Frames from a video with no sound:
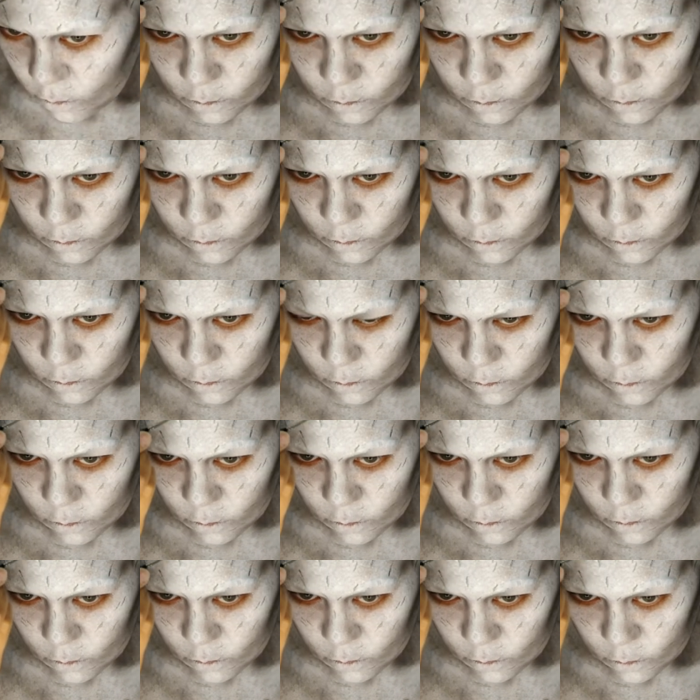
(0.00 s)
With a
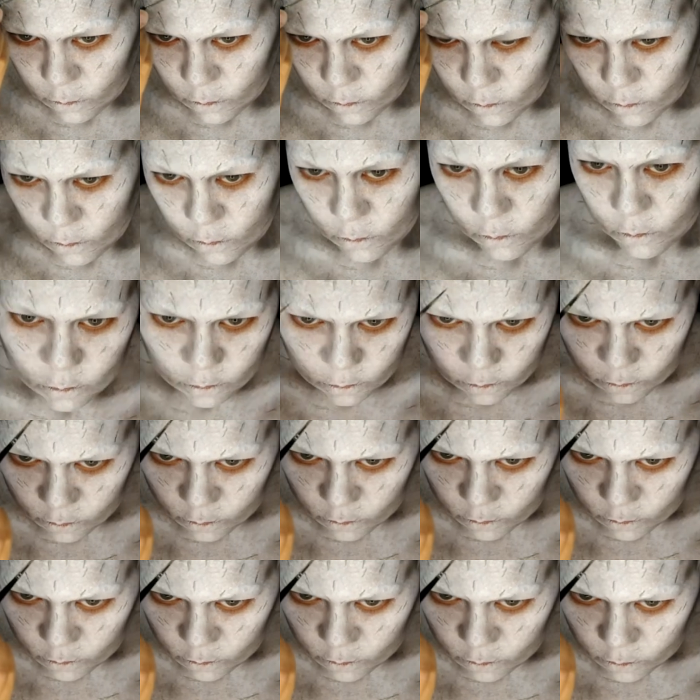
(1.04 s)
mixture of gray and
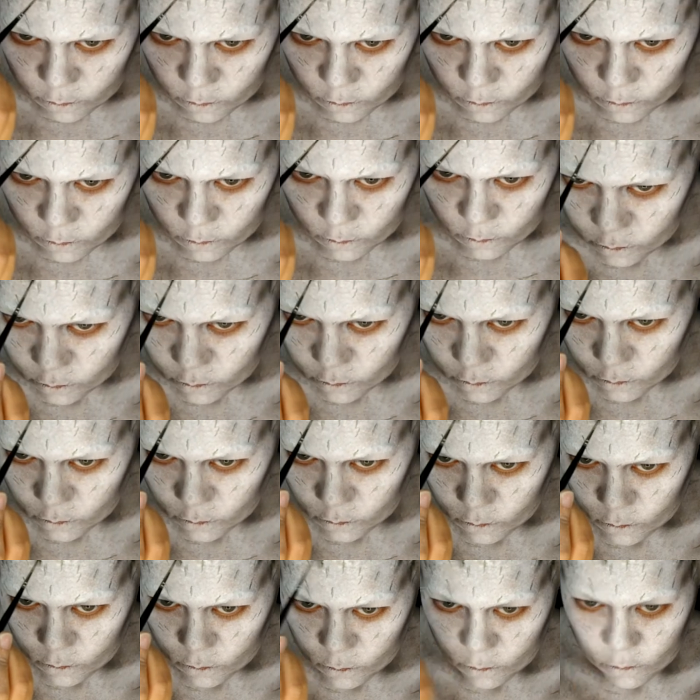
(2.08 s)
green, I'm going through
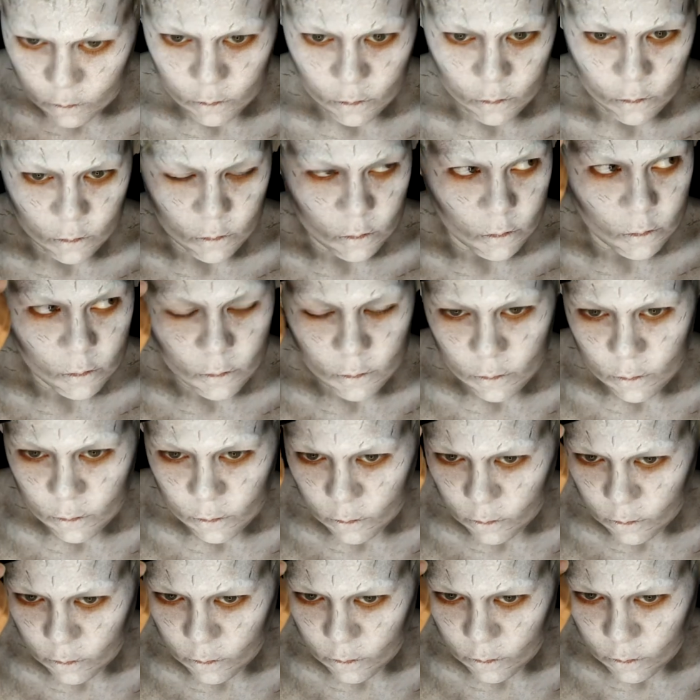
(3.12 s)
and making tears in the
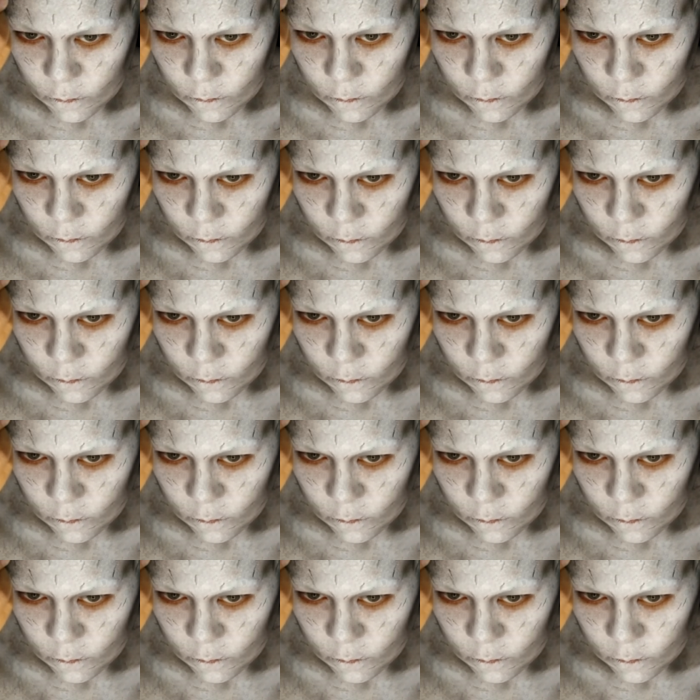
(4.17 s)
bark.